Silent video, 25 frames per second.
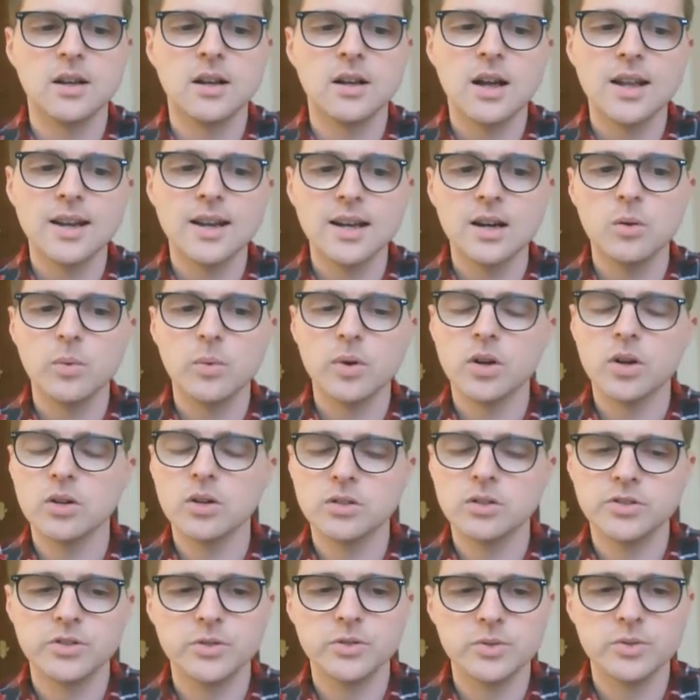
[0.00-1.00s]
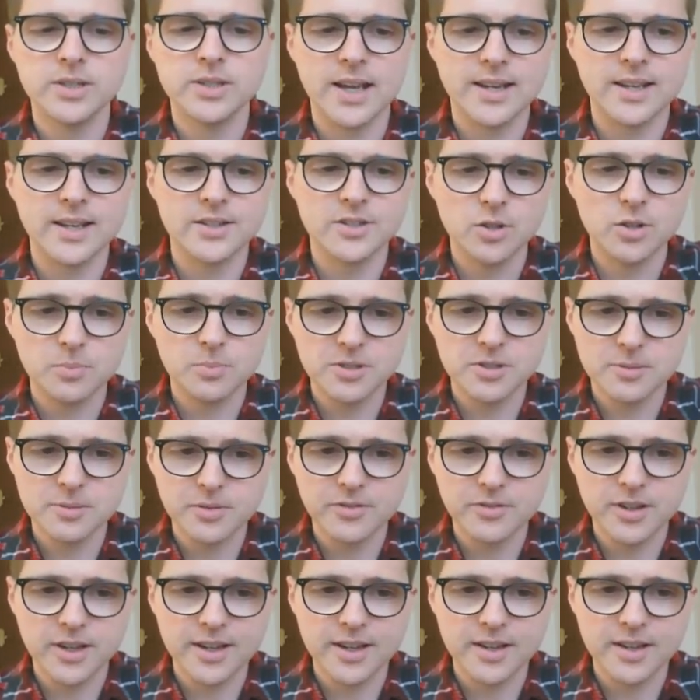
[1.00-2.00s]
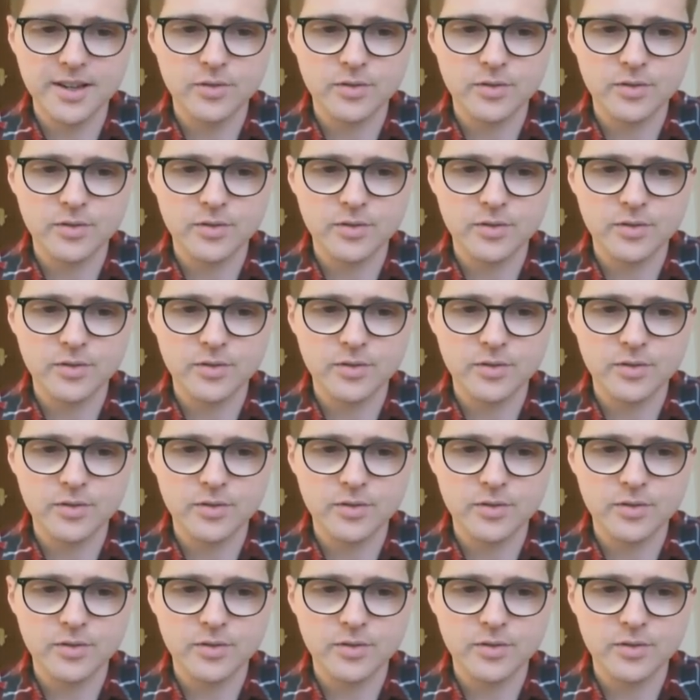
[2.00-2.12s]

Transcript: And now we're going to tidy this up, simplify it.